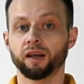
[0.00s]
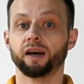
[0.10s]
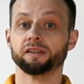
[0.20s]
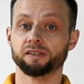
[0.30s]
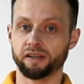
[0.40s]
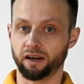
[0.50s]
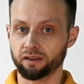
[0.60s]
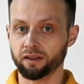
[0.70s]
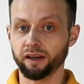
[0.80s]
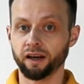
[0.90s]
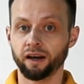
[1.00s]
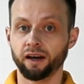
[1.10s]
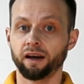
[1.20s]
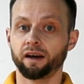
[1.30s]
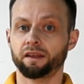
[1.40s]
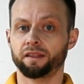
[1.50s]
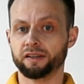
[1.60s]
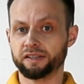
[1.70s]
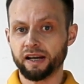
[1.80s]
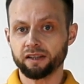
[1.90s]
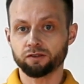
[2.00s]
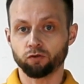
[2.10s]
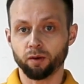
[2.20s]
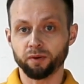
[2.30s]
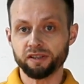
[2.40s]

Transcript: And secondly, the Daily Scrum